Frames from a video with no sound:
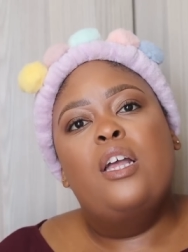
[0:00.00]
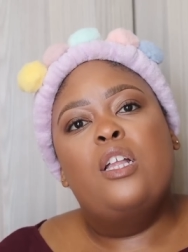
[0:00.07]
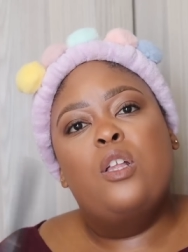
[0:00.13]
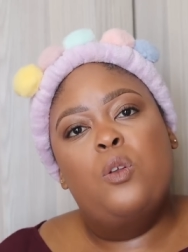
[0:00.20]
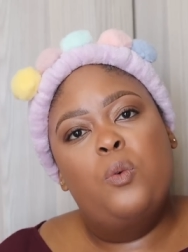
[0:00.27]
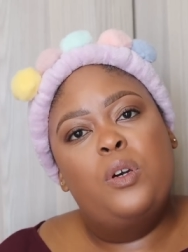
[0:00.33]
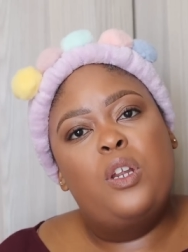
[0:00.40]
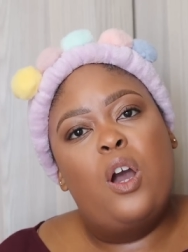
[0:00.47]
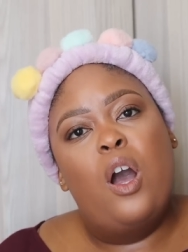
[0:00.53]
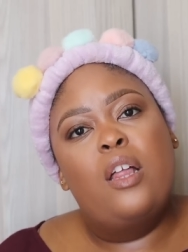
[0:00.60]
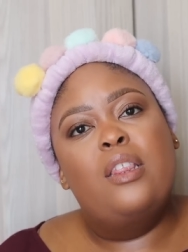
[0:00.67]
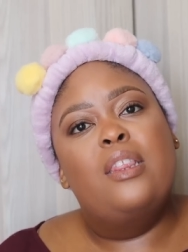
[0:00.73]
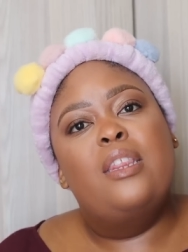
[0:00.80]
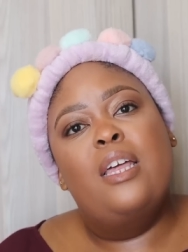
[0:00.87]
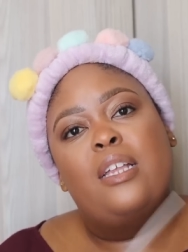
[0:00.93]
glue it
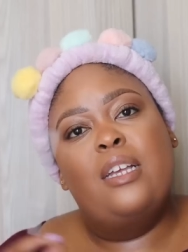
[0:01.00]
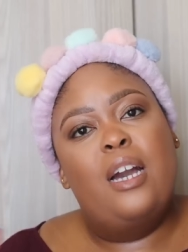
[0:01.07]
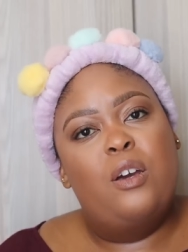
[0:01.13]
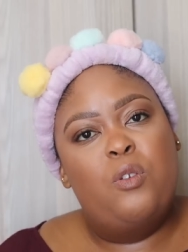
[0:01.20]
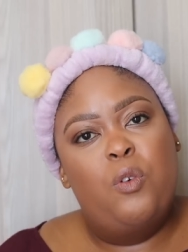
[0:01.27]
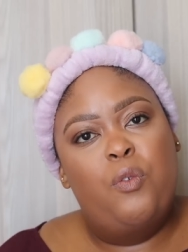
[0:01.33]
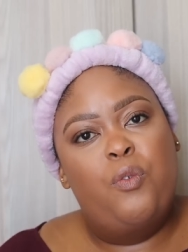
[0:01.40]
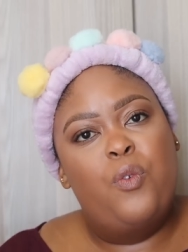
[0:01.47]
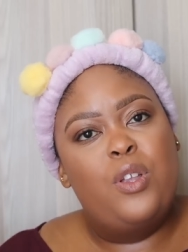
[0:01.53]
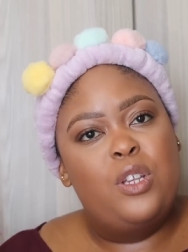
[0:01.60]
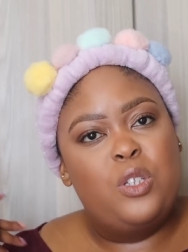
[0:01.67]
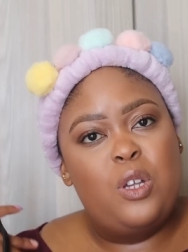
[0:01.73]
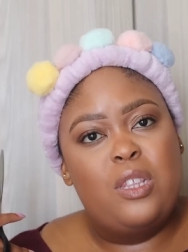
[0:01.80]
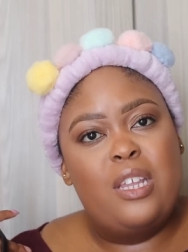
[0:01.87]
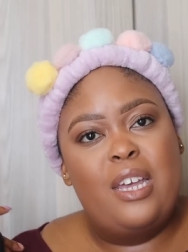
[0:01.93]
on, then cut off when
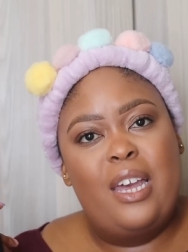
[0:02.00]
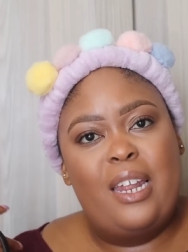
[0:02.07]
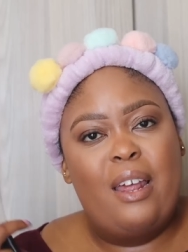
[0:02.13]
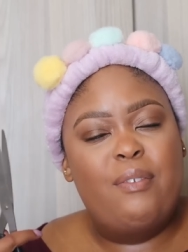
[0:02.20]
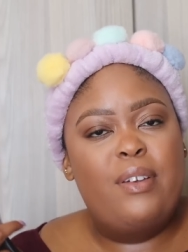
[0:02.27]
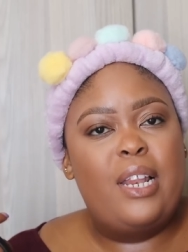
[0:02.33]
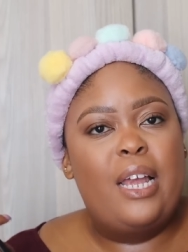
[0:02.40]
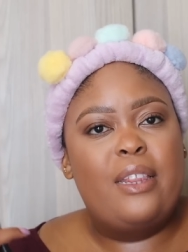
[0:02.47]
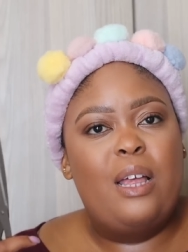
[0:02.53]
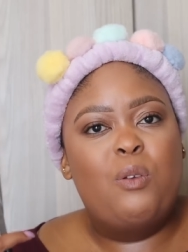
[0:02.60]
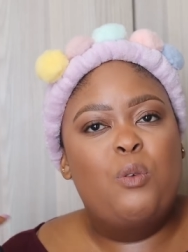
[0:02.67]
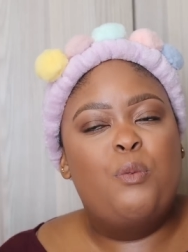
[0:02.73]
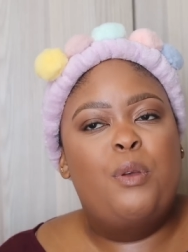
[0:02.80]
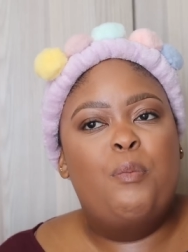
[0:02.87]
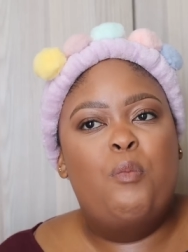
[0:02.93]
it's on the hair. I feel like that
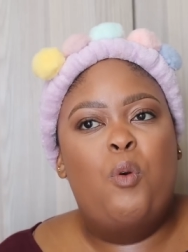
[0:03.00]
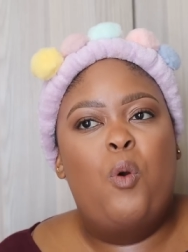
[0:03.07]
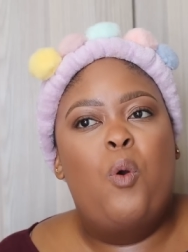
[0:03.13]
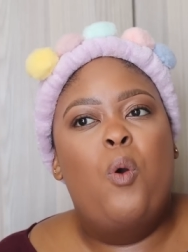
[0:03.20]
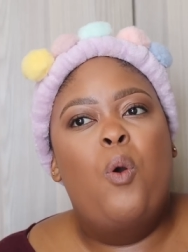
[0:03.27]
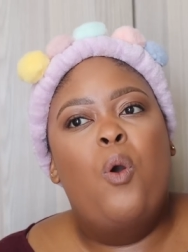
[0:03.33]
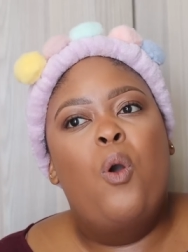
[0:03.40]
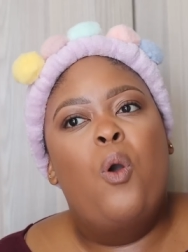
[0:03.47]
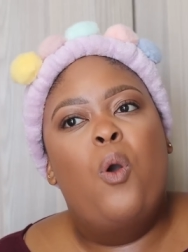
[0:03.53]
would be more